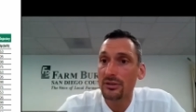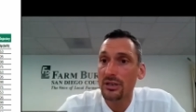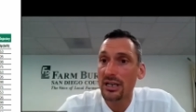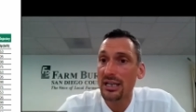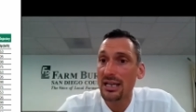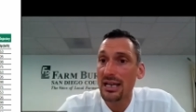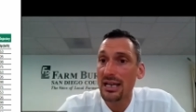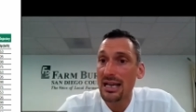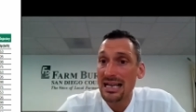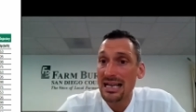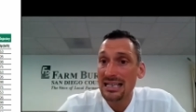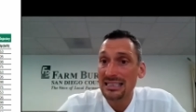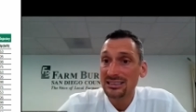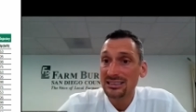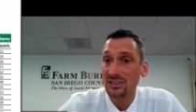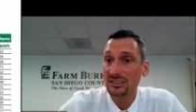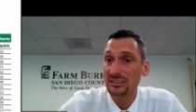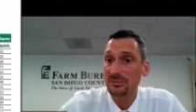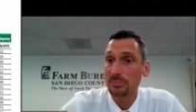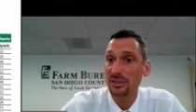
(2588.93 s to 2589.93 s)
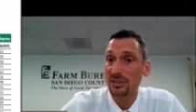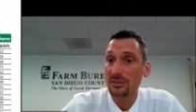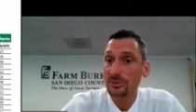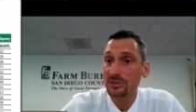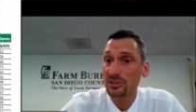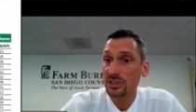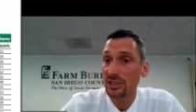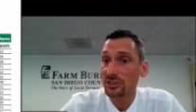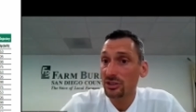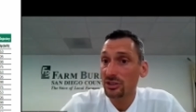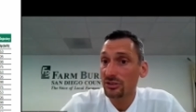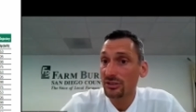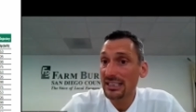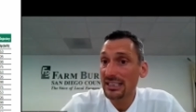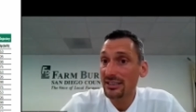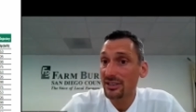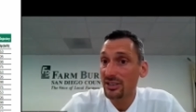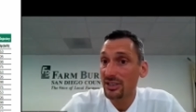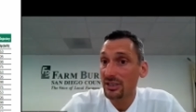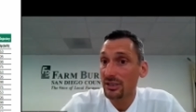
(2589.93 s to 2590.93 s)
Right? So this precipitation
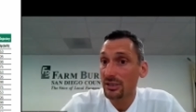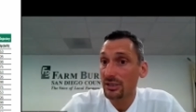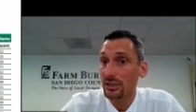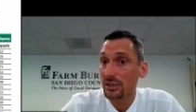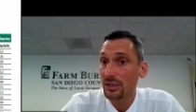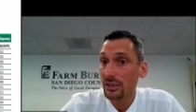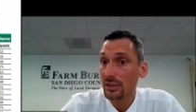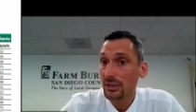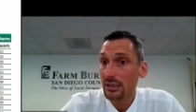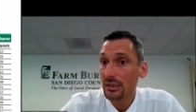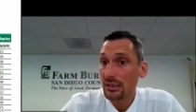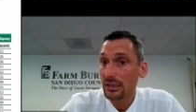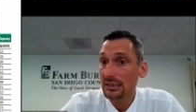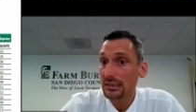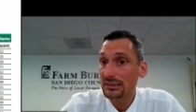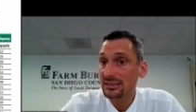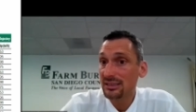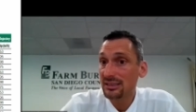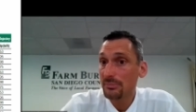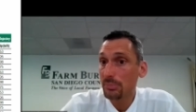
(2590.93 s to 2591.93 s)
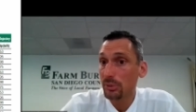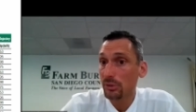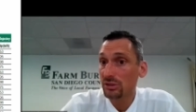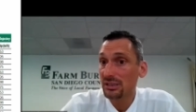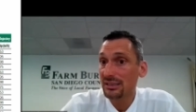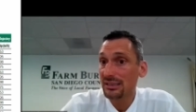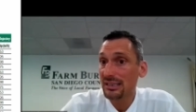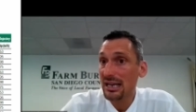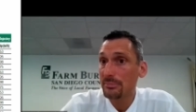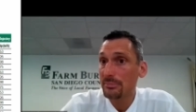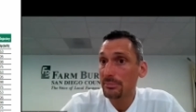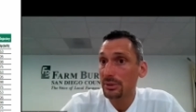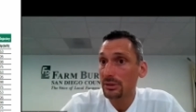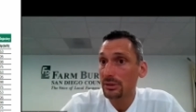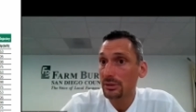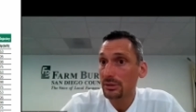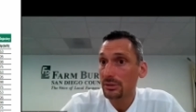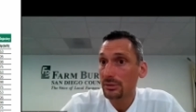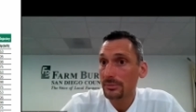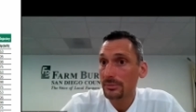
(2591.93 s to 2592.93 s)
rate here is an important number.